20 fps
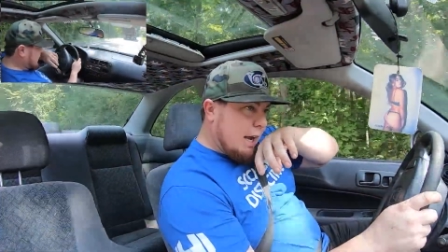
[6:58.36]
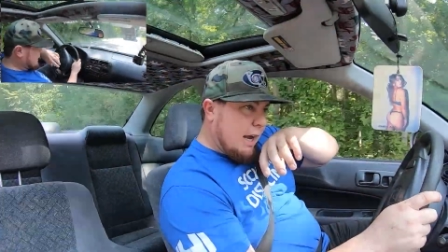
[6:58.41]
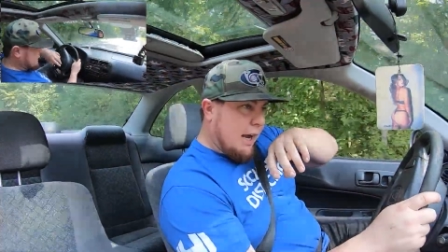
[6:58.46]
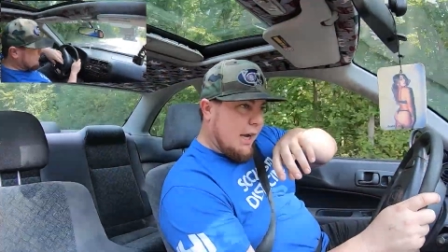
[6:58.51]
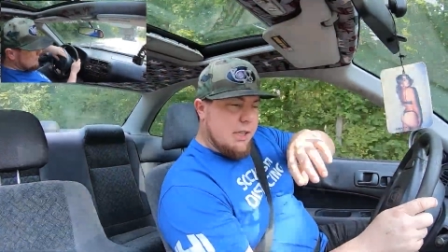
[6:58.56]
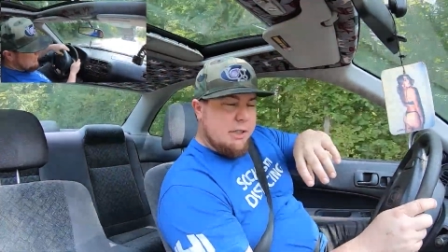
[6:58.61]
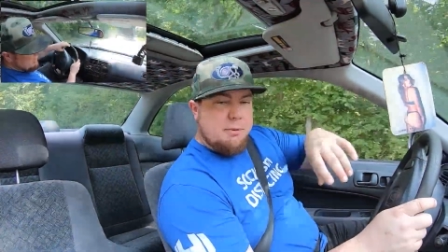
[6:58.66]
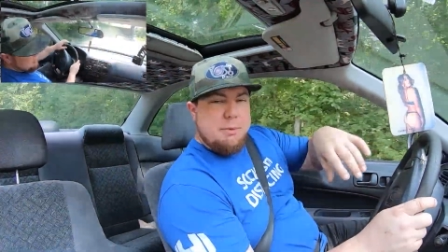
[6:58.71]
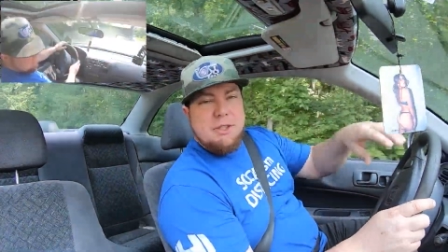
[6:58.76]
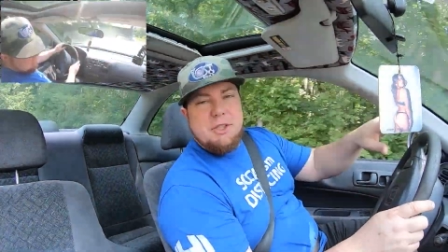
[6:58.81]

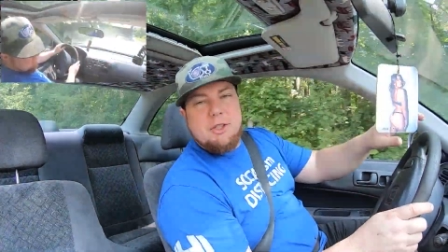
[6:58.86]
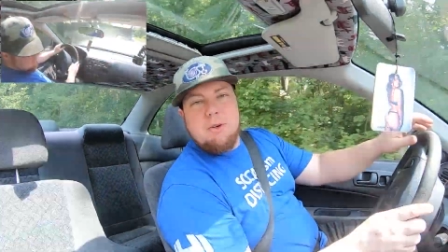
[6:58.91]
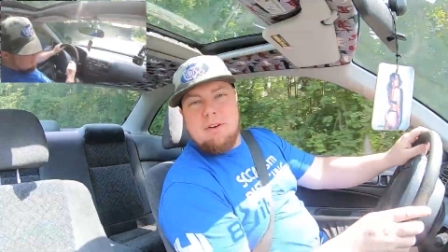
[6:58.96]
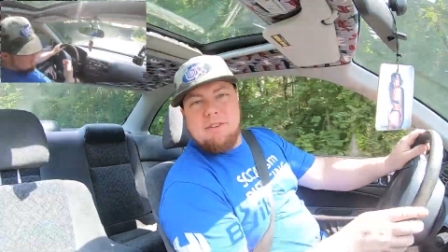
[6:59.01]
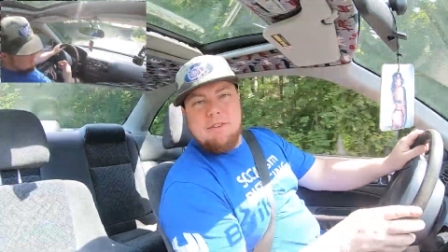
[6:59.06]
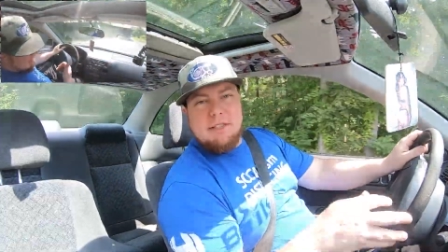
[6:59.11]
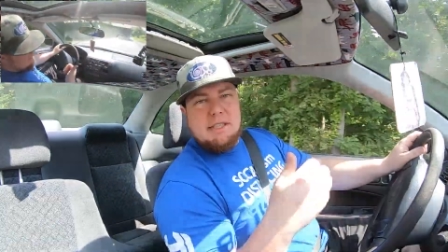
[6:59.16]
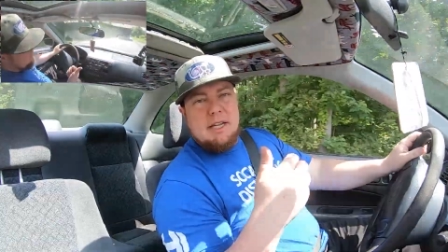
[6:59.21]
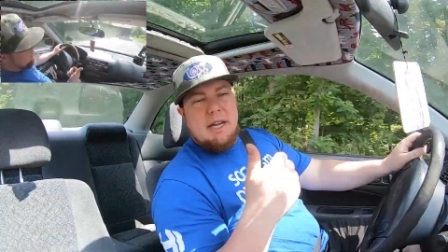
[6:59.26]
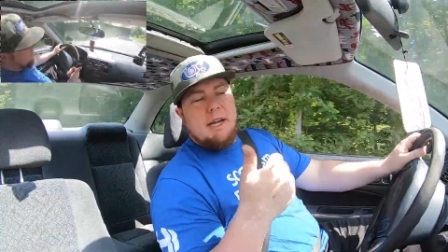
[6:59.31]
is we do have
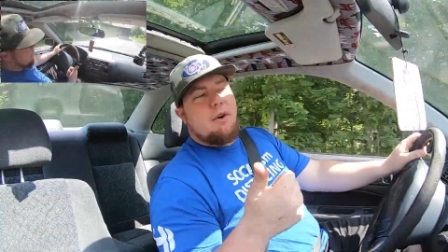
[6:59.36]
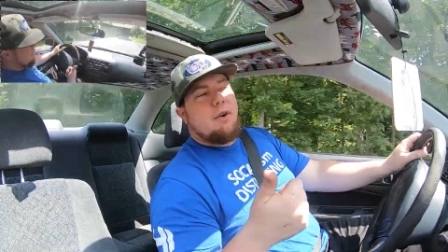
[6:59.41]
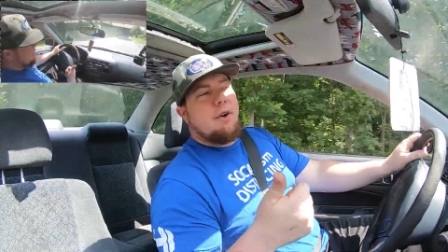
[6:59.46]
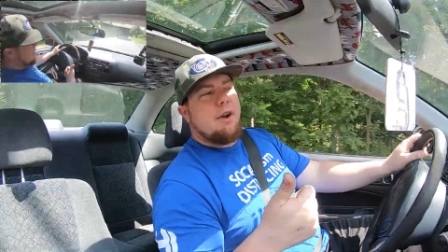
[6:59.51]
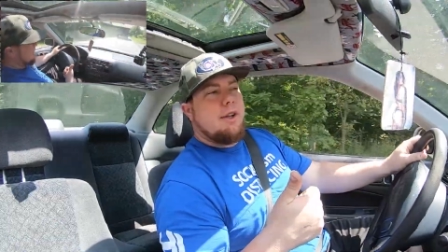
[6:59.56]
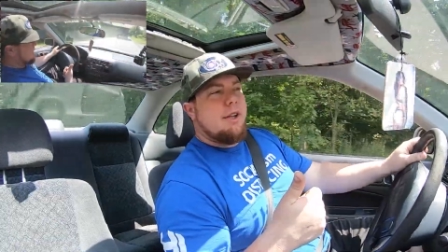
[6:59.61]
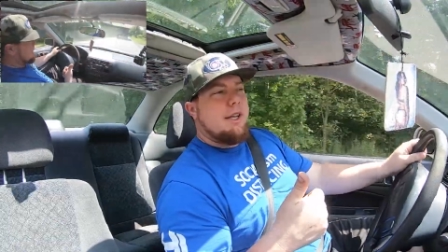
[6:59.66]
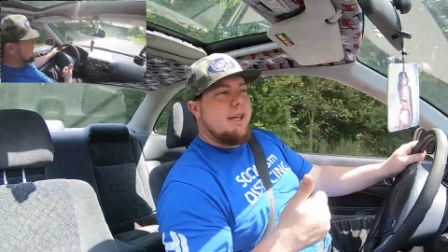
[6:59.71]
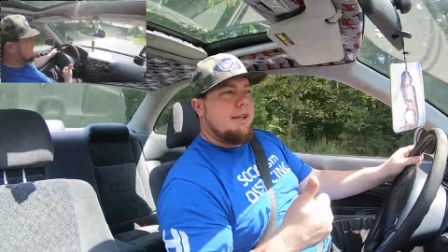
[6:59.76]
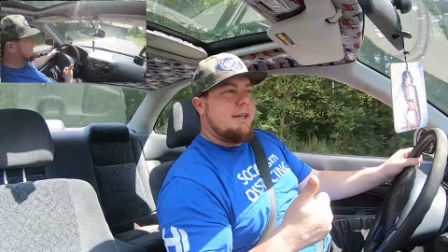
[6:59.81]
a slight
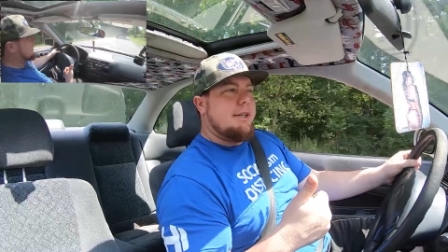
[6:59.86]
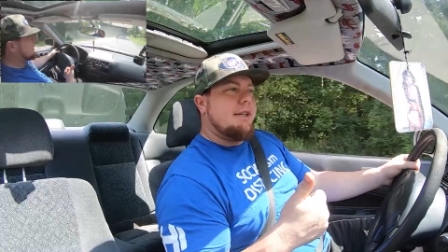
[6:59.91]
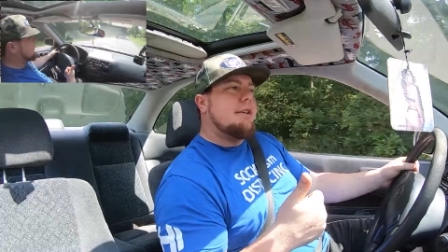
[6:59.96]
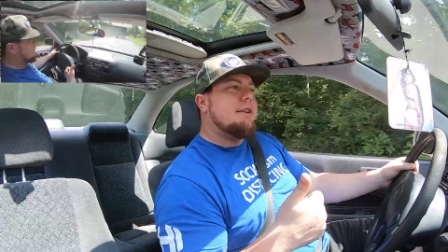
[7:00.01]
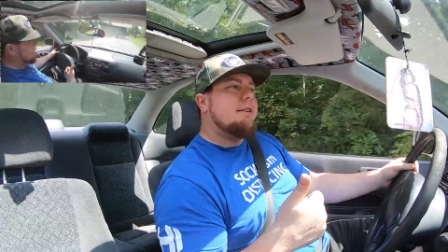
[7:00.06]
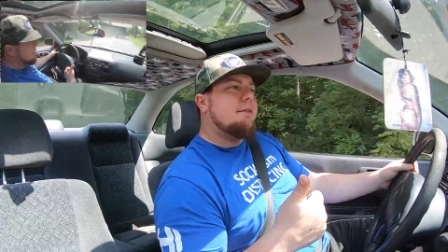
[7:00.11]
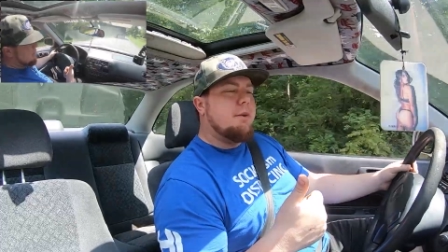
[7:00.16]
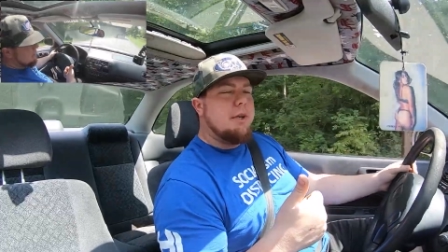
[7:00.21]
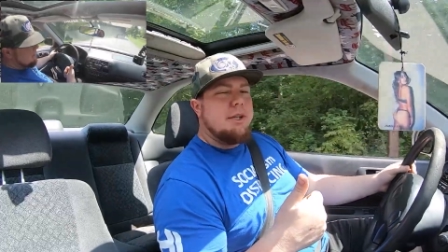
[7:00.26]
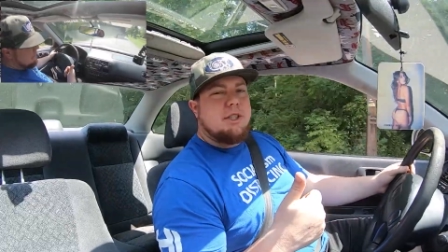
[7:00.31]
oil leak,
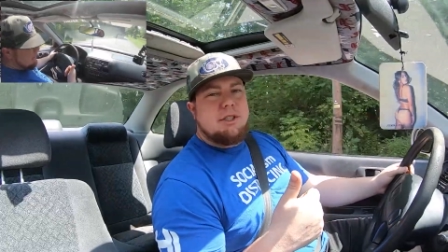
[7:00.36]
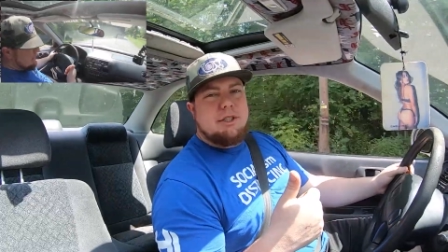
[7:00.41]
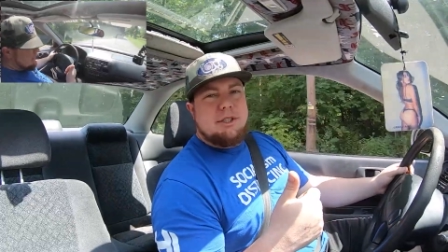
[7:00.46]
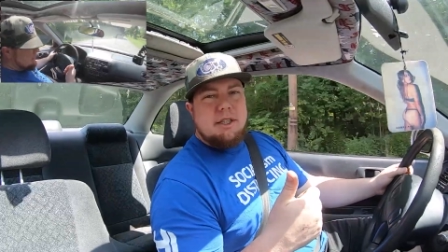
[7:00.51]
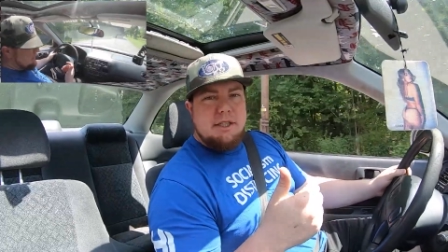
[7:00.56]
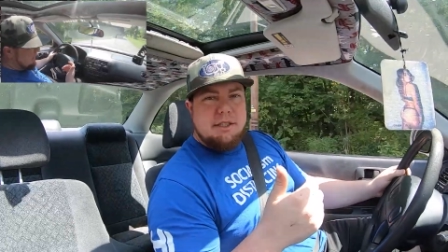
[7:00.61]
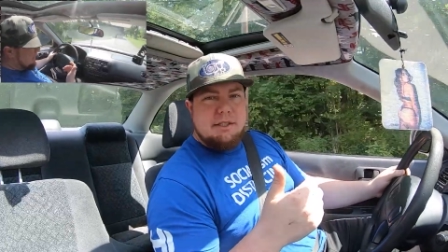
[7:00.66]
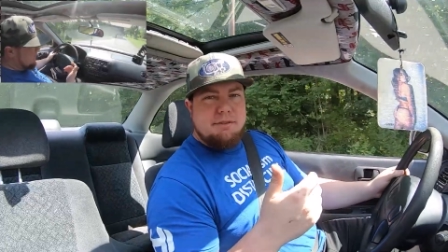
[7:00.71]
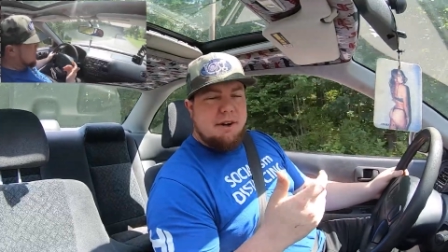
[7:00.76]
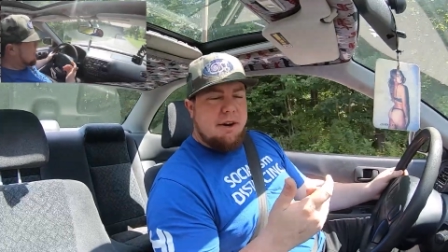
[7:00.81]
which
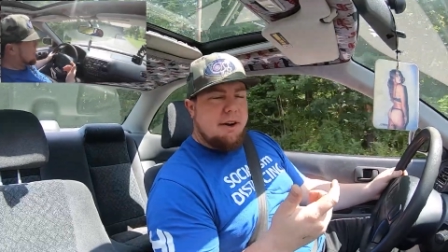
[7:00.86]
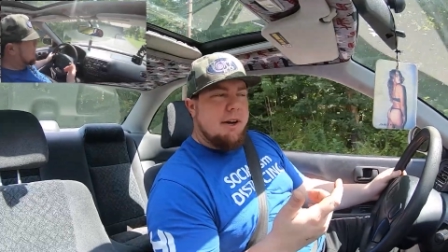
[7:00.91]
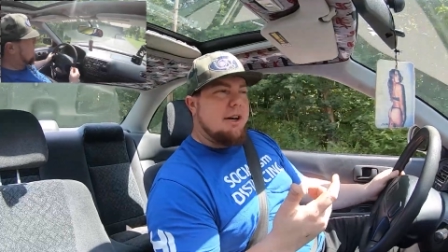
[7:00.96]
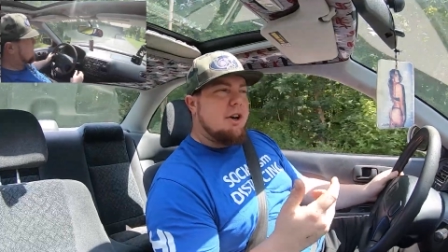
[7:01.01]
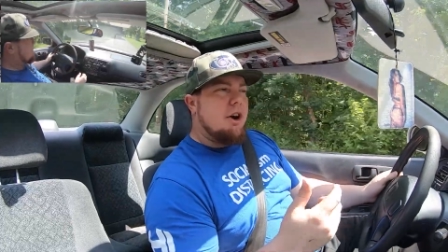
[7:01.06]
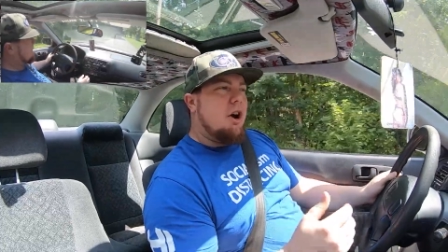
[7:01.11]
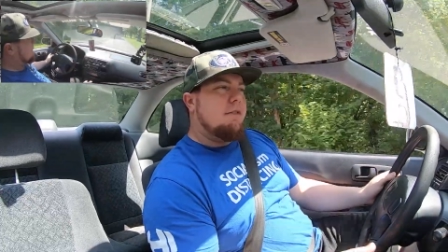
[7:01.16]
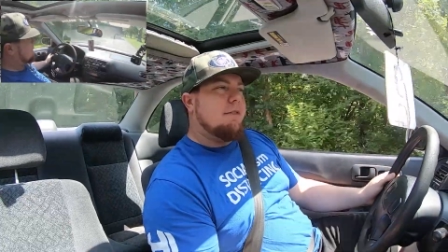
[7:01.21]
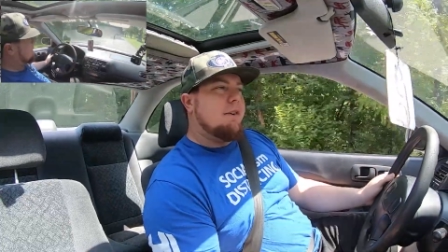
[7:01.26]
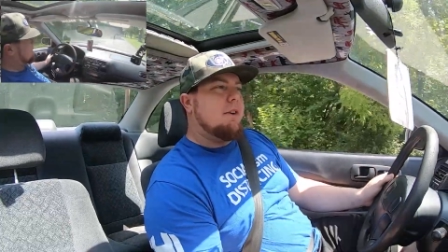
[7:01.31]
is very
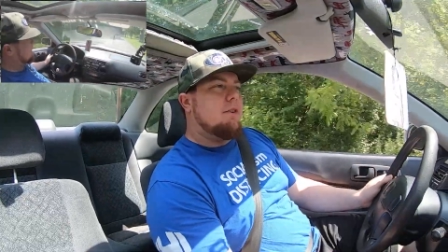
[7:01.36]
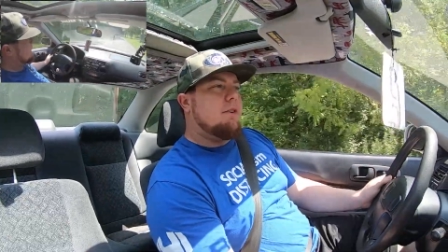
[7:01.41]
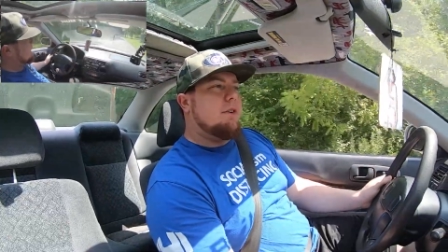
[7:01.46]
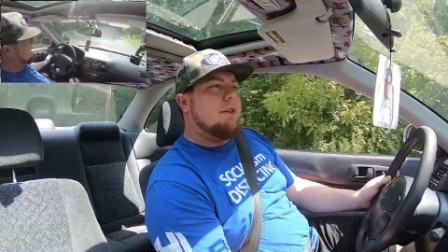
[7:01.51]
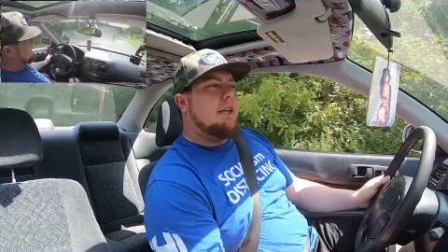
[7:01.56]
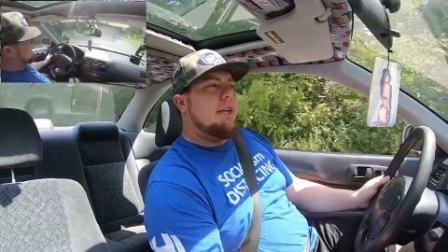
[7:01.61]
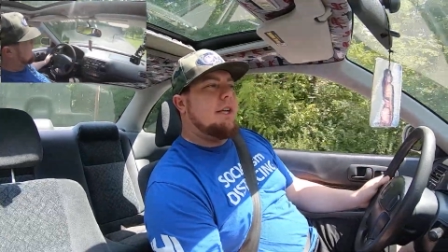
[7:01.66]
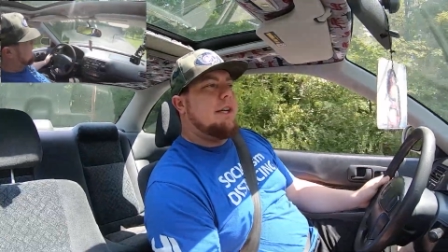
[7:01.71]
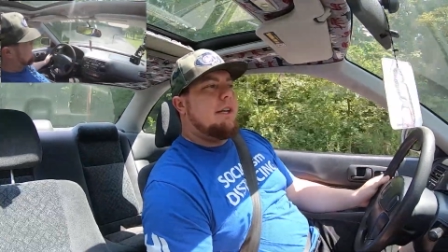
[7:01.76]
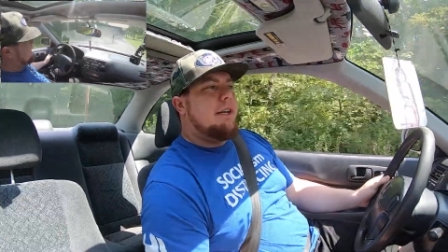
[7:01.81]
common
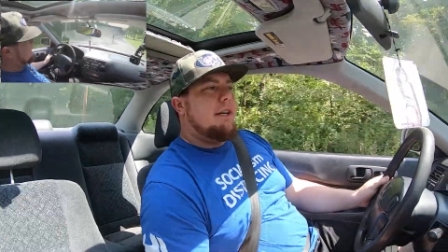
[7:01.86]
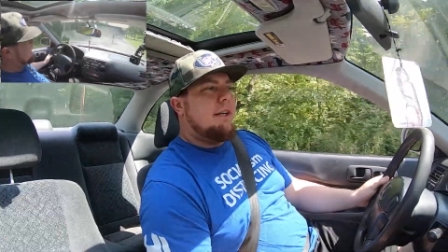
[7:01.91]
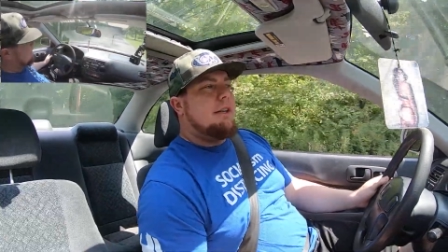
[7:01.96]
on the